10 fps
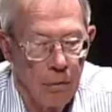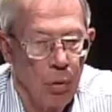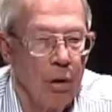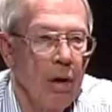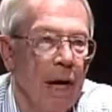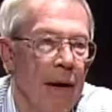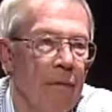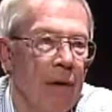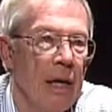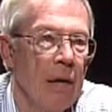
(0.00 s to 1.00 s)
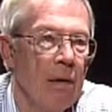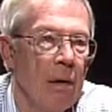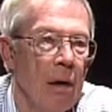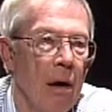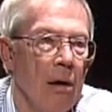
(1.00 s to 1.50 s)
we're going to have the
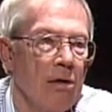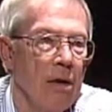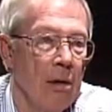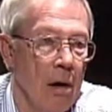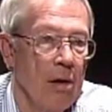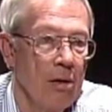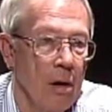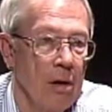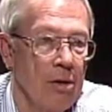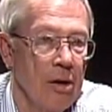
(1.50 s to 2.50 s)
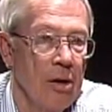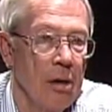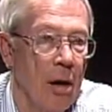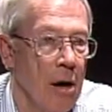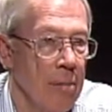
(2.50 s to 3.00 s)
Arkansas Art
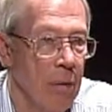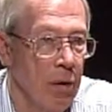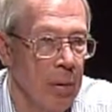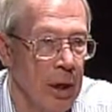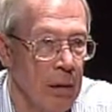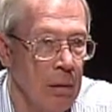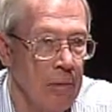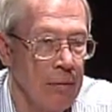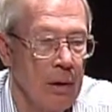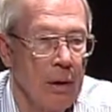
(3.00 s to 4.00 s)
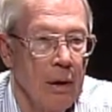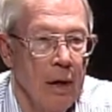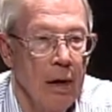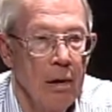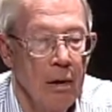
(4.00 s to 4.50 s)
Center Artmobile
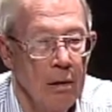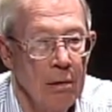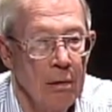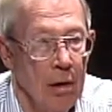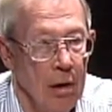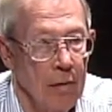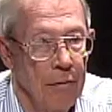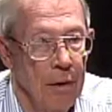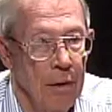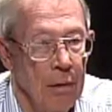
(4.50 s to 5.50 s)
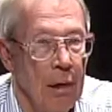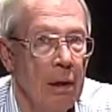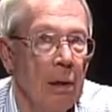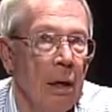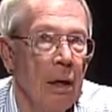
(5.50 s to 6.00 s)
here in Clarksville
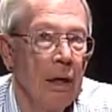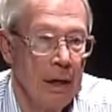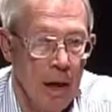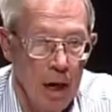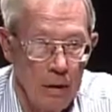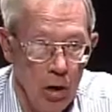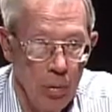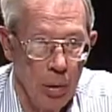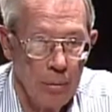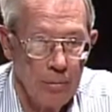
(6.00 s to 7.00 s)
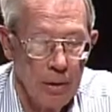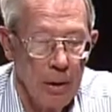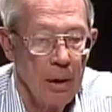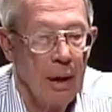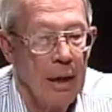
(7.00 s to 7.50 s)
in October,
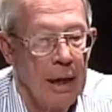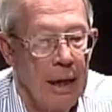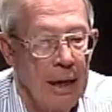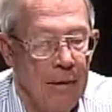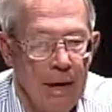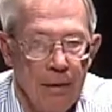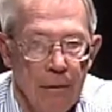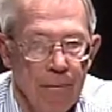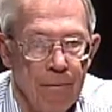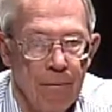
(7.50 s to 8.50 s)
and that's a